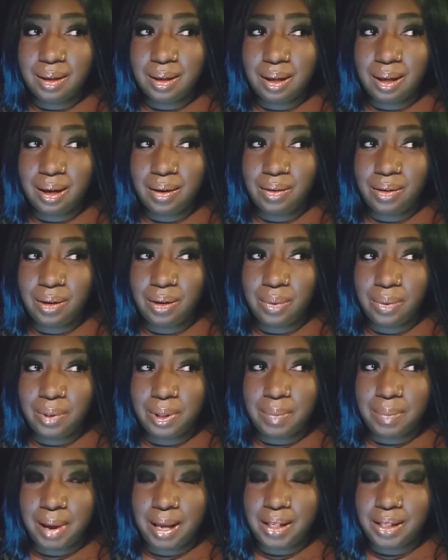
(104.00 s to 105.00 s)
I don't know what the
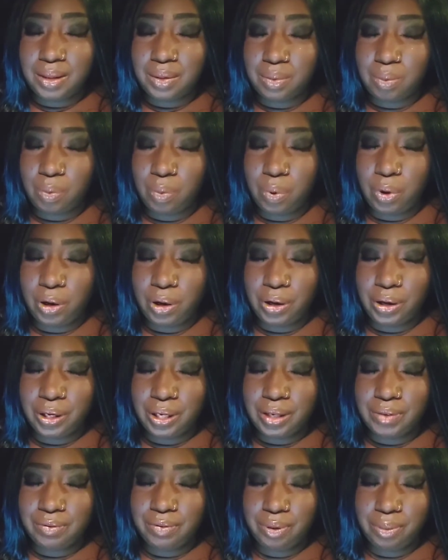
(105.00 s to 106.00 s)
best word
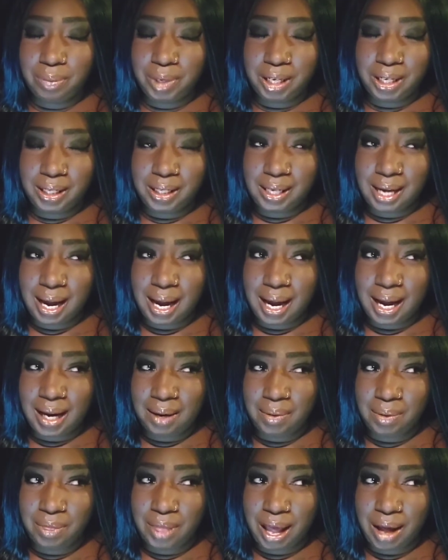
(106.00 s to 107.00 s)
for me to say
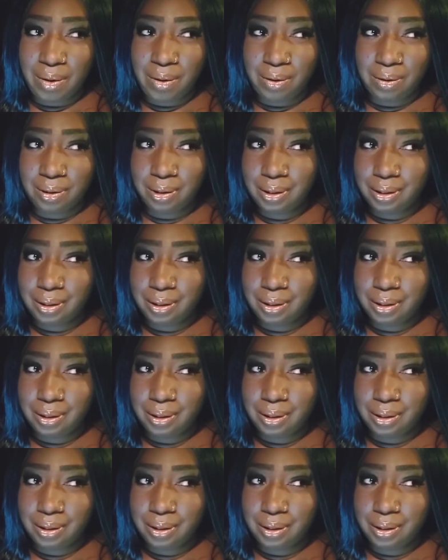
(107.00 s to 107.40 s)
without,